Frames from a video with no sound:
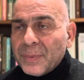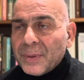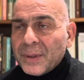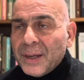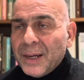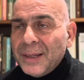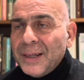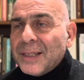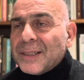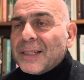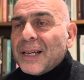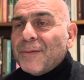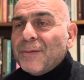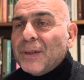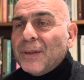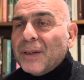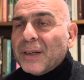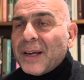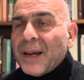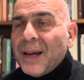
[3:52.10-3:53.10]
And let's have a
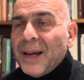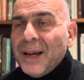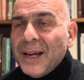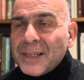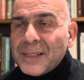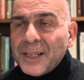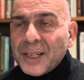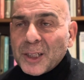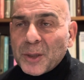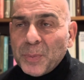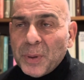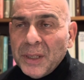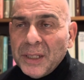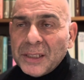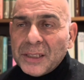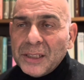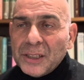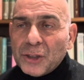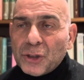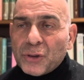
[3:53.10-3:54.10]
look at Essex
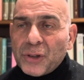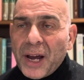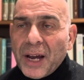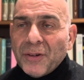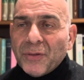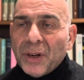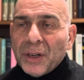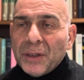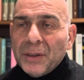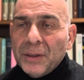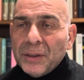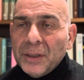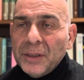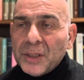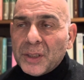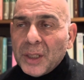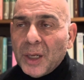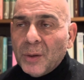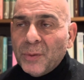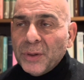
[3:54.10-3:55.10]
Police's track record in
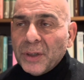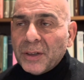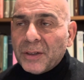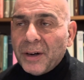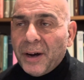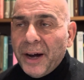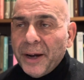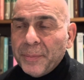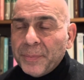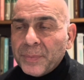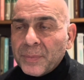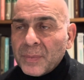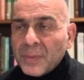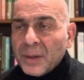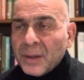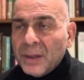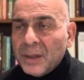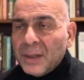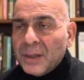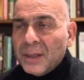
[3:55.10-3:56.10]
solving crime.
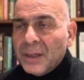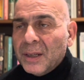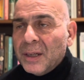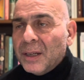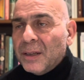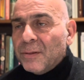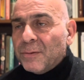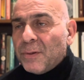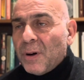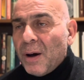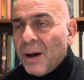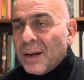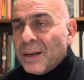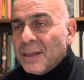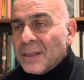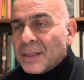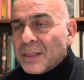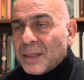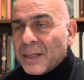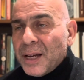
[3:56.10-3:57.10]

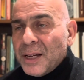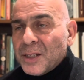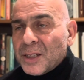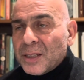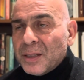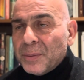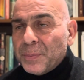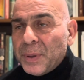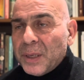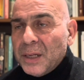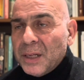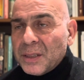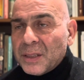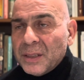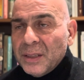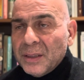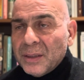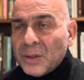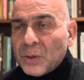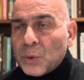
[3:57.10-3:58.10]
Violence against a
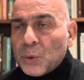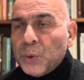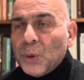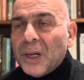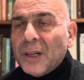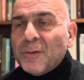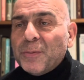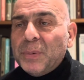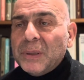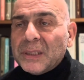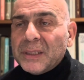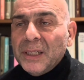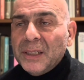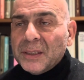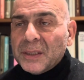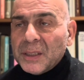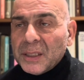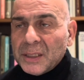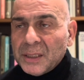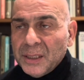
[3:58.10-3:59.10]
person, 12%
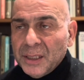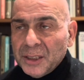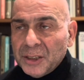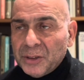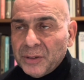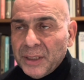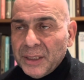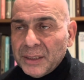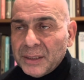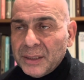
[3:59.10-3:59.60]
success rate.